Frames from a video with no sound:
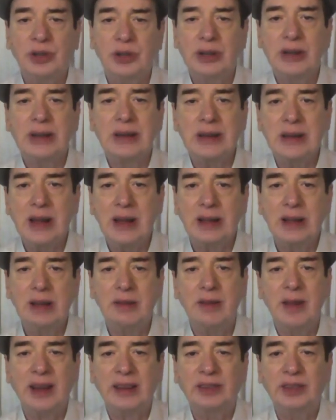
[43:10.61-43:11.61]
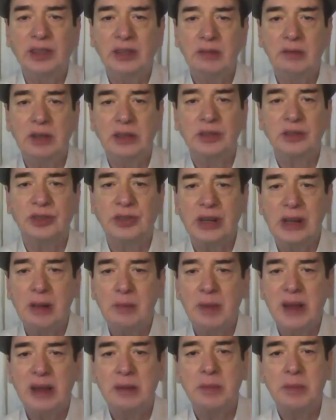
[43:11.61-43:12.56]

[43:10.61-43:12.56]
It's like the vaccine, which is still being